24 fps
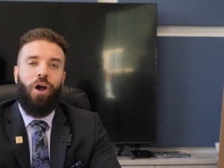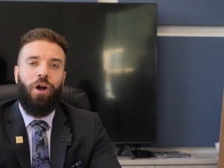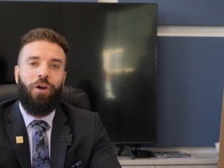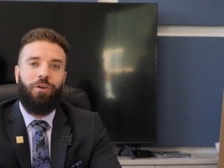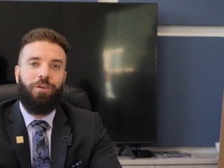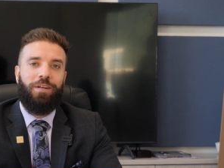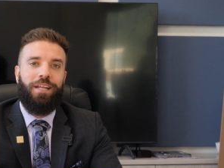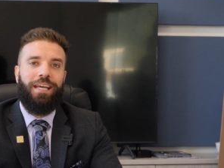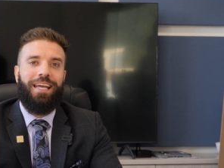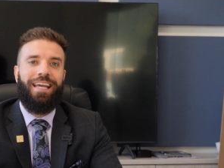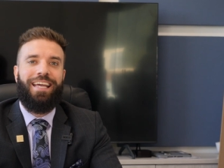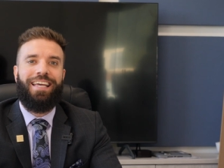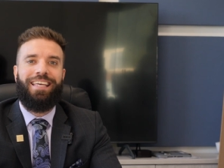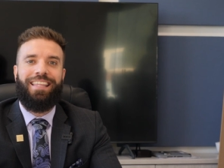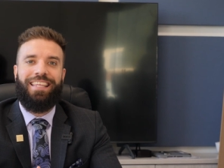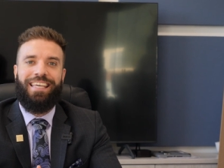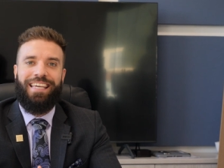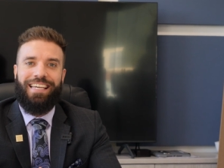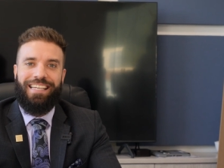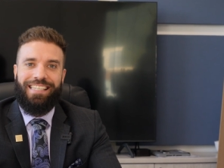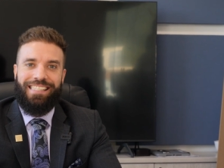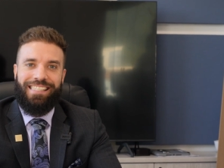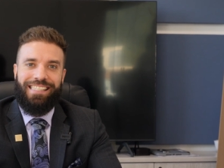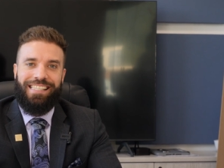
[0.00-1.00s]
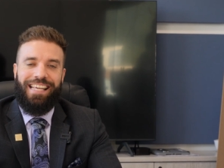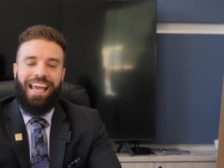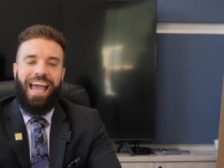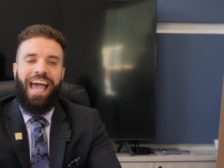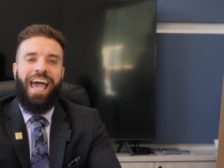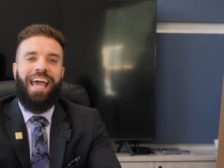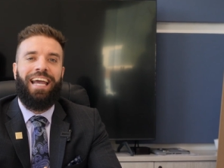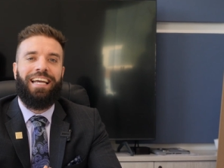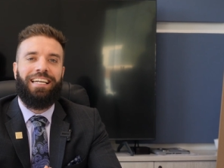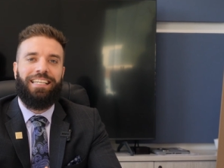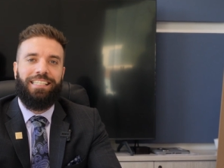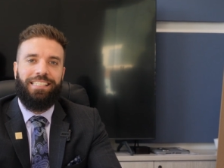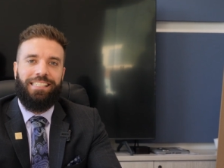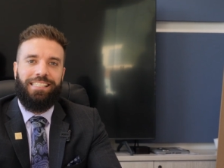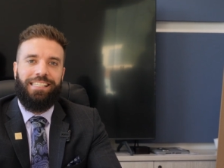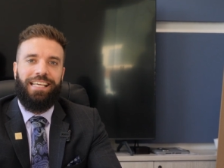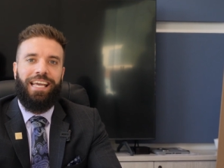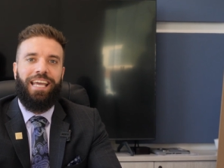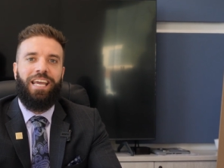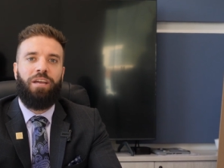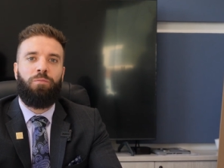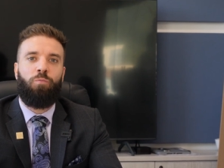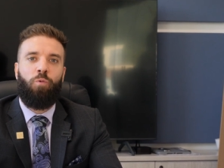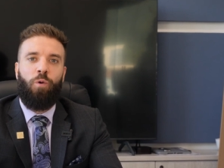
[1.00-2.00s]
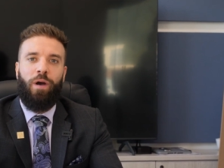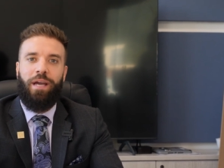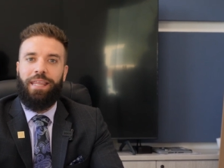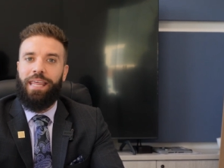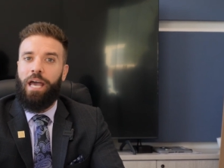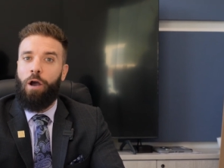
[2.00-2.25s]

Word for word: our day the exact same way.